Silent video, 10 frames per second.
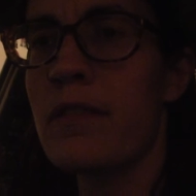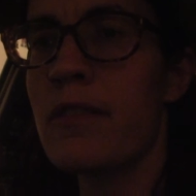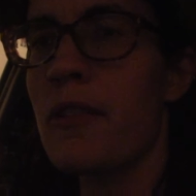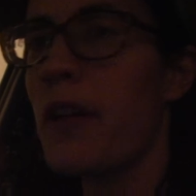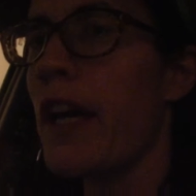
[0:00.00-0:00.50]

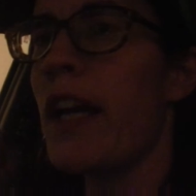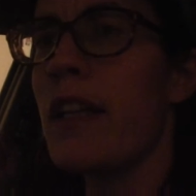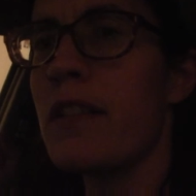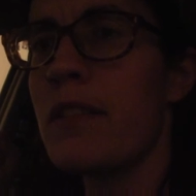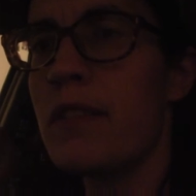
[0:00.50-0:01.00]
Okay?
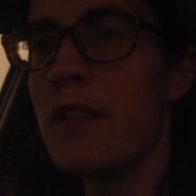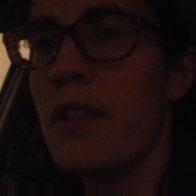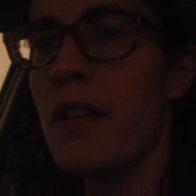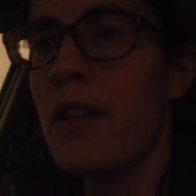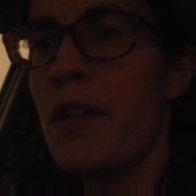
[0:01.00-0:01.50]

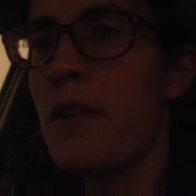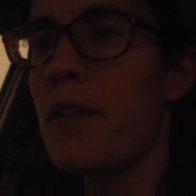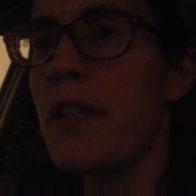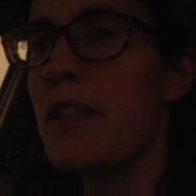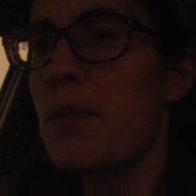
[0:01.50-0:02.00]
You
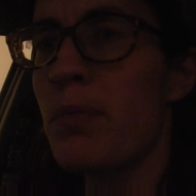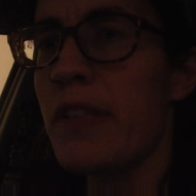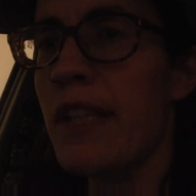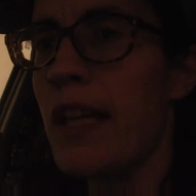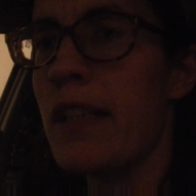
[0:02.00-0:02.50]
don't get to
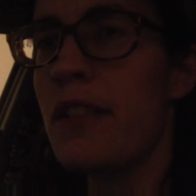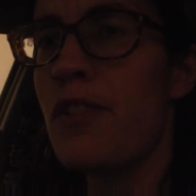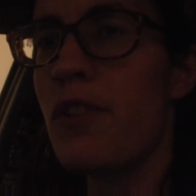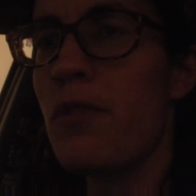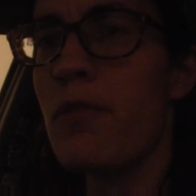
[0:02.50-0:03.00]
pretend
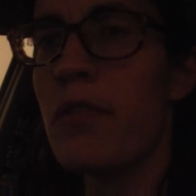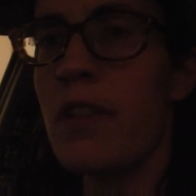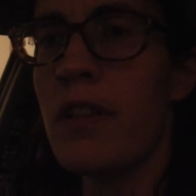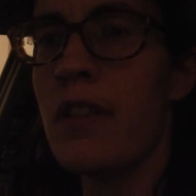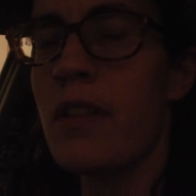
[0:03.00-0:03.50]
that you
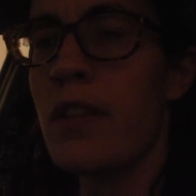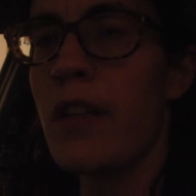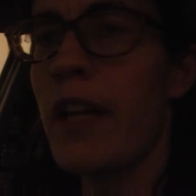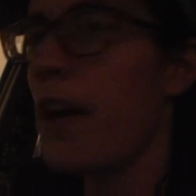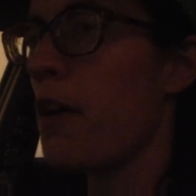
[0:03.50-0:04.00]

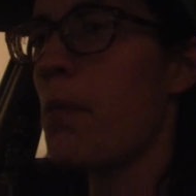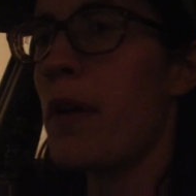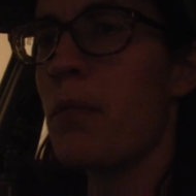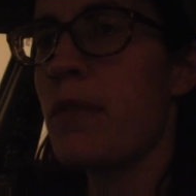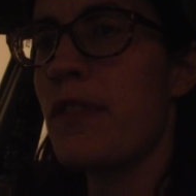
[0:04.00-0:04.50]
care
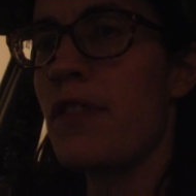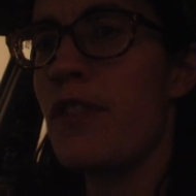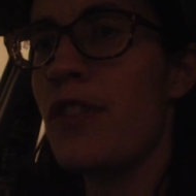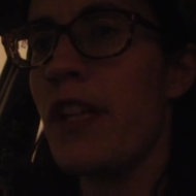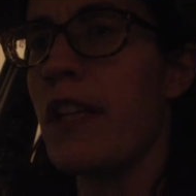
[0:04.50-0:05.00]
about a bunch of
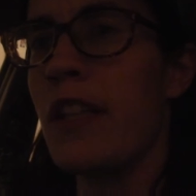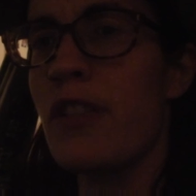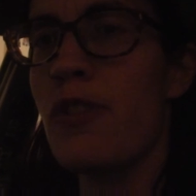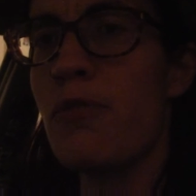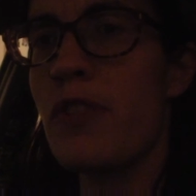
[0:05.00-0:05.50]
shit
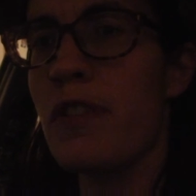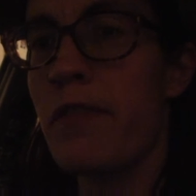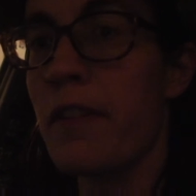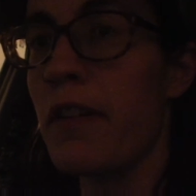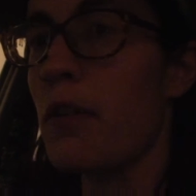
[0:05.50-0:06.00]
that you just
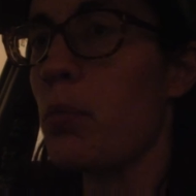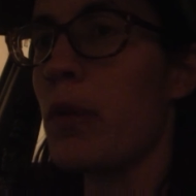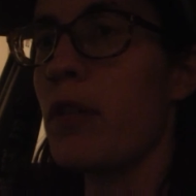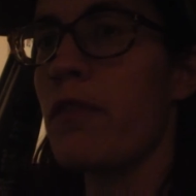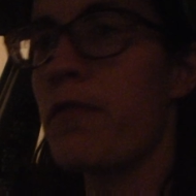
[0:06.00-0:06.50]
found out
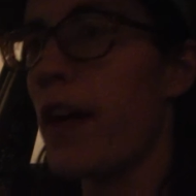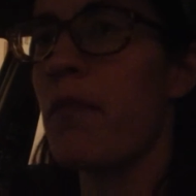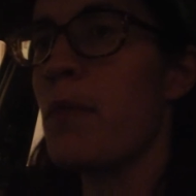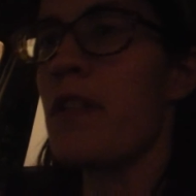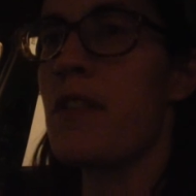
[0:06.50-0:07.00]
about 5
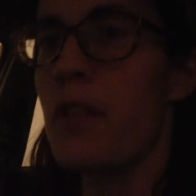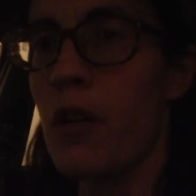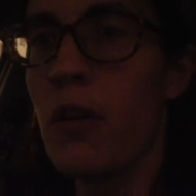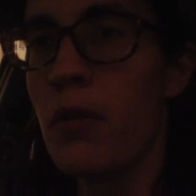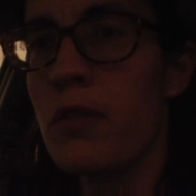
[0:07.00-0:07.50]
minutes
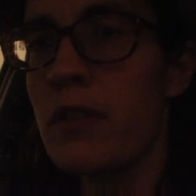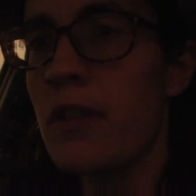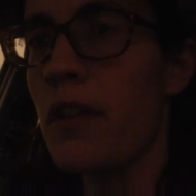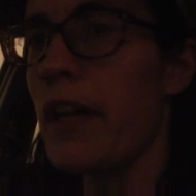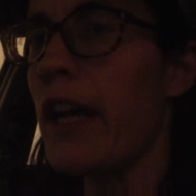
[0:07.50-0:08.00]
ago.
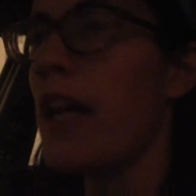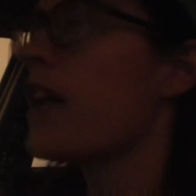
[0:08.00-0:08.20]
Okay?